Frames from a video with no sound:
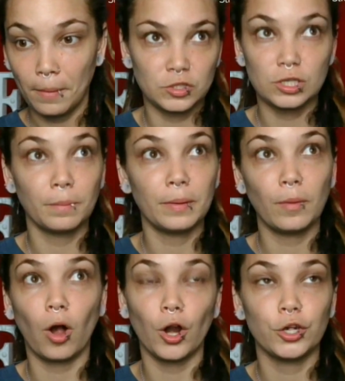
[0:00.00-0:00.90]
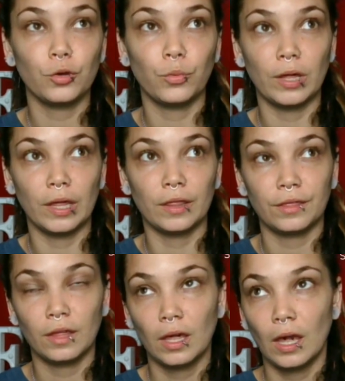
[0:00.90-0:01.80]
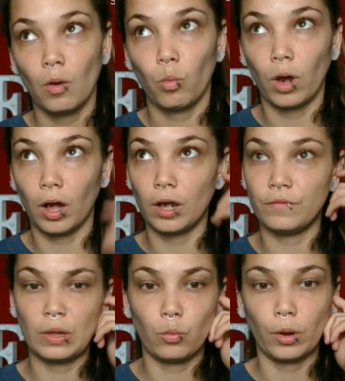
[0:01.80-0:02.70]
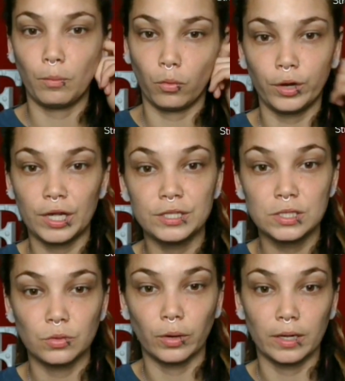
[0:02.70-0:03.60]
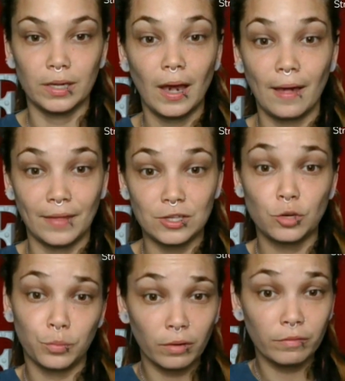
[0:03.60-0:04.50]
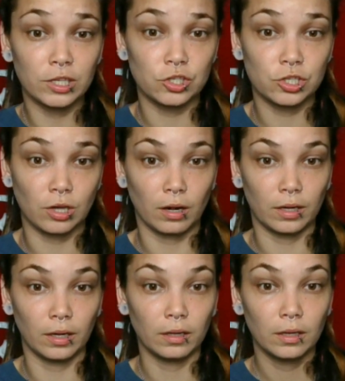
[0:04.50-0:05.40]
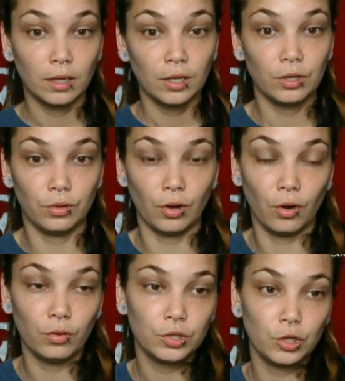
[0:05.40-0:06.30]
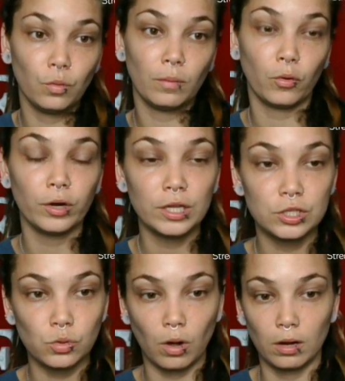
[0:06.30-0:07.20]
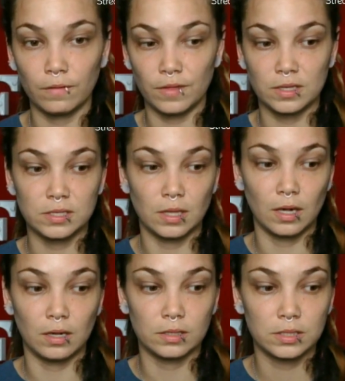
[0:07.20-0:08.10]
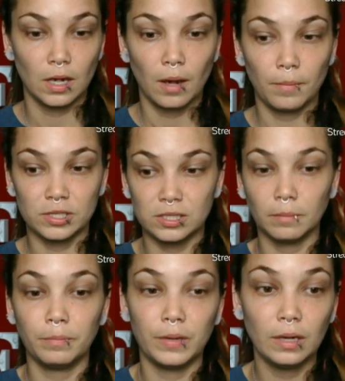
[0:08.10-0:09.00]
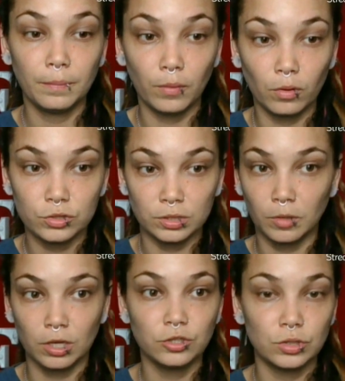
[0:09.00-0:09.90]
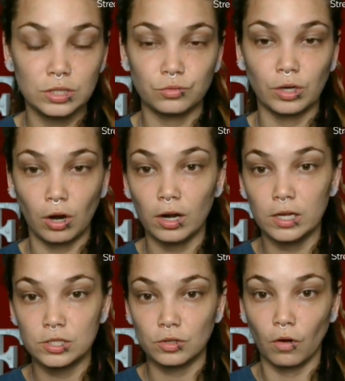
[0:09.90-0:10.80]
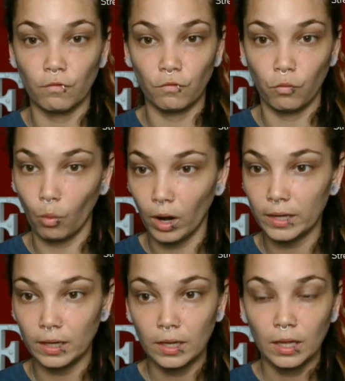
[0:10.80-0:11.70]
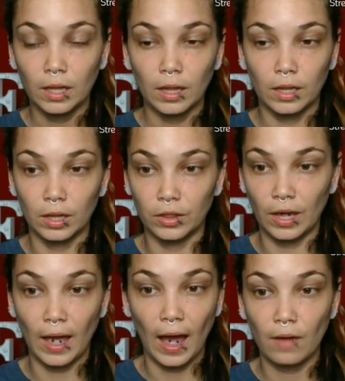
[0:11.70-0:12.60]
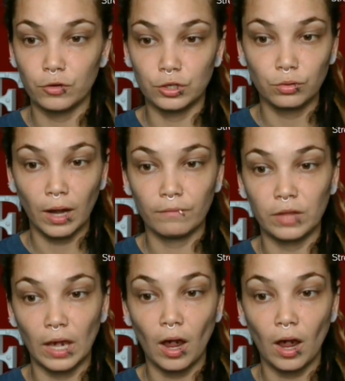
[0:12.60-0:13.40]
Some people argue with, well, if they weren't born into it. Yeah, that's your privilege talking. You were born into all of these things. But some people, some countries, regardless of what they have or don't have,